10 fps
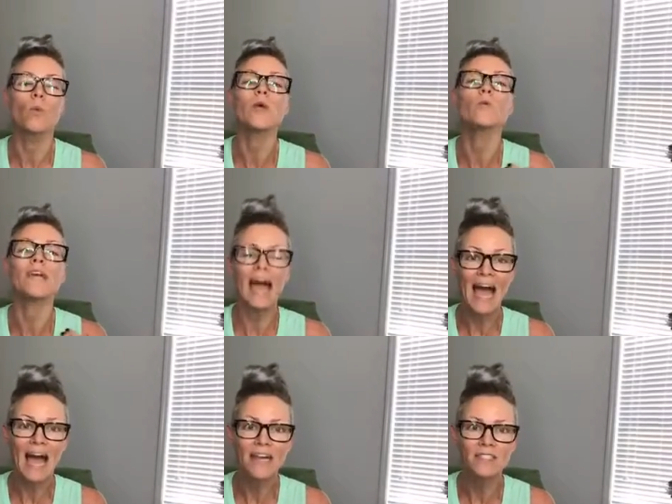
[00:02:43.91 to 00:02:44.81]
we
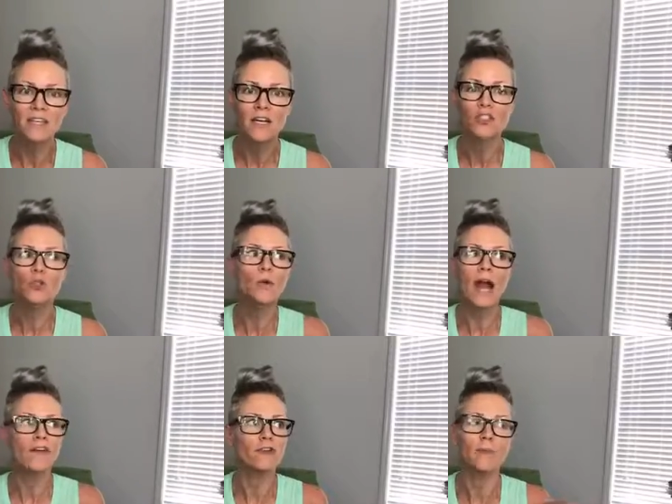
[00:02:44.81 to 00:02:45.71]
react to
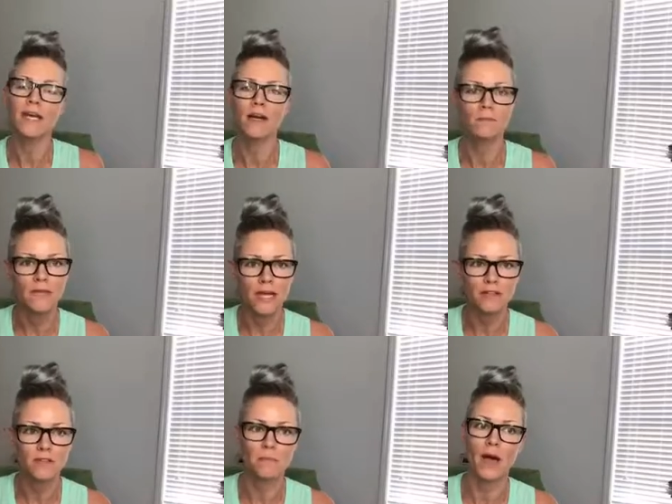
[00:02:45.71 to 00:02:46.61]
whatever may come next